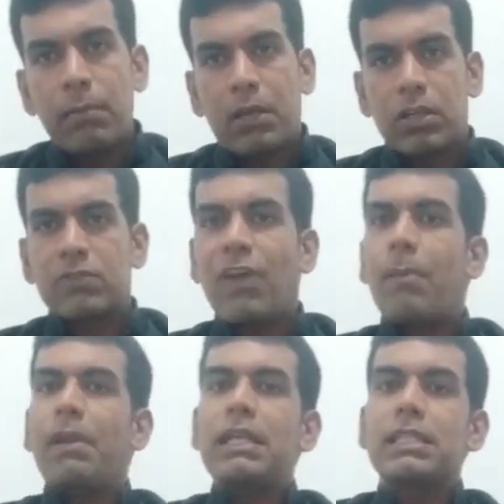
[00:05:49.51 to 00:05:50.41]
because
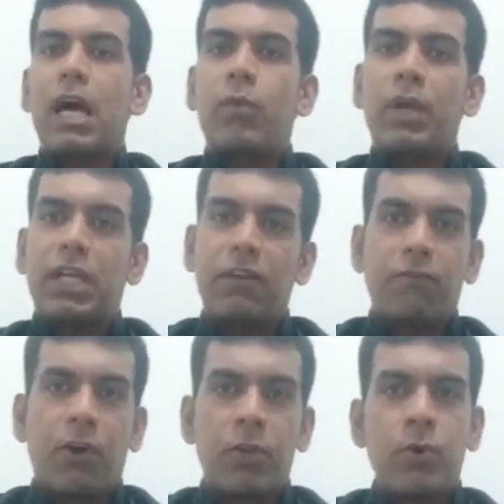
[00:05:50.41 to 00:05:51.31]
families are waiting
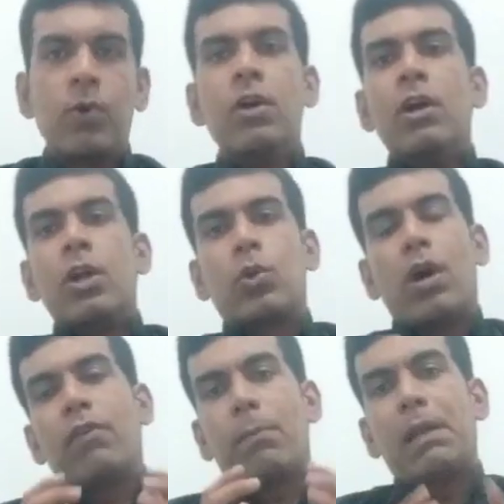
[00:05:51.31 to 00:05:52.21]
for you to
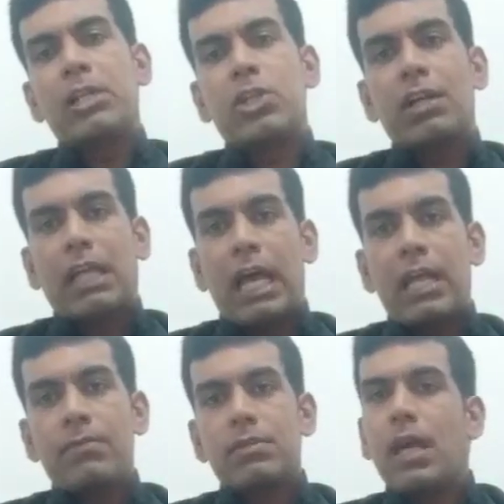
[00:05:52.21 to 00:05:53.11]
have a pleasure
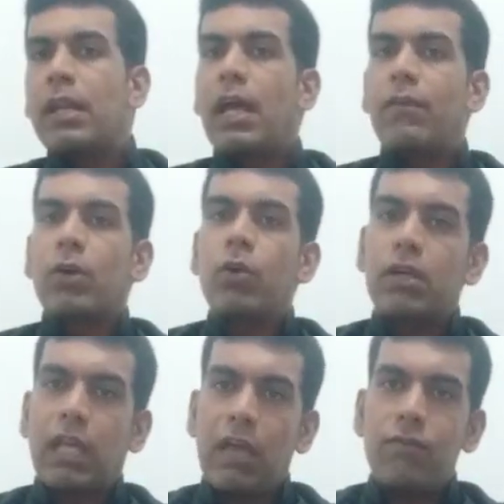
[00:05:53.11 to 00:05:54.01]
times and have a
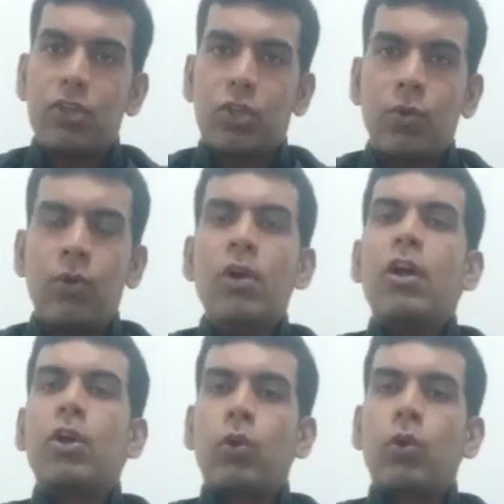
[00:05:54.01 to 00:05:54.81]
good time with you.